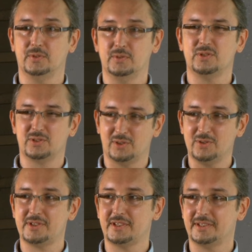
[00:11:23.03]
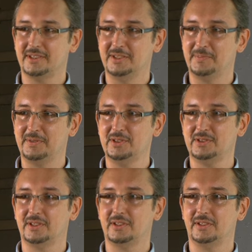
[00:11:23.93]
Well, all the
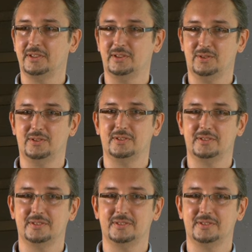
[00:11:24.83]
basic points that